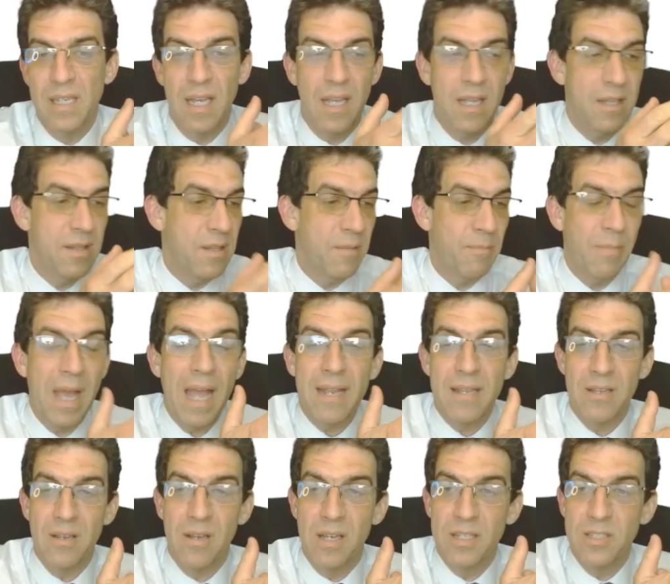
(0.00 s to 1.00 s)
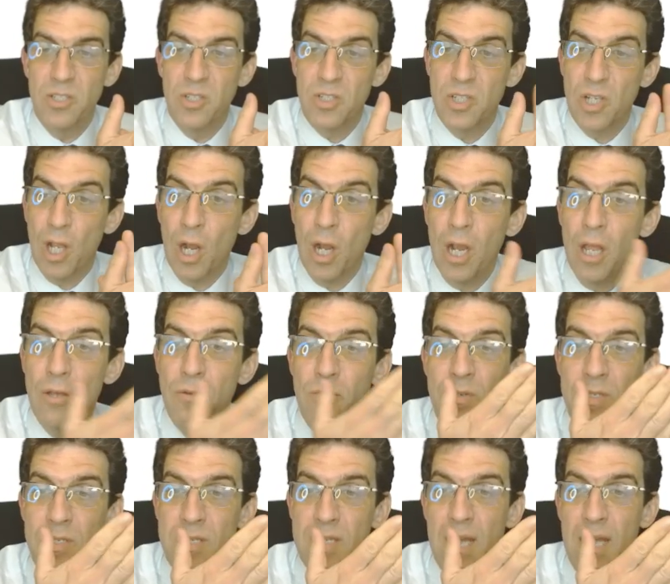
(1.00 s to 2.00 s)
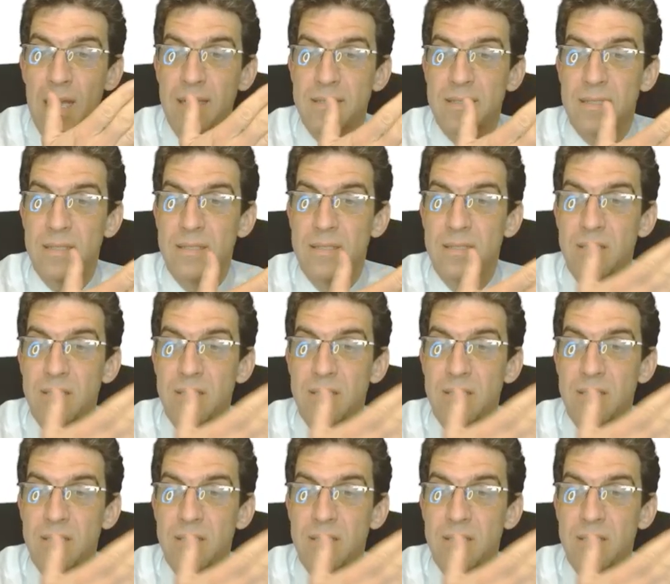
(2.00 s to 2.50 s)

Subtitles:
and the bad guy just clones that.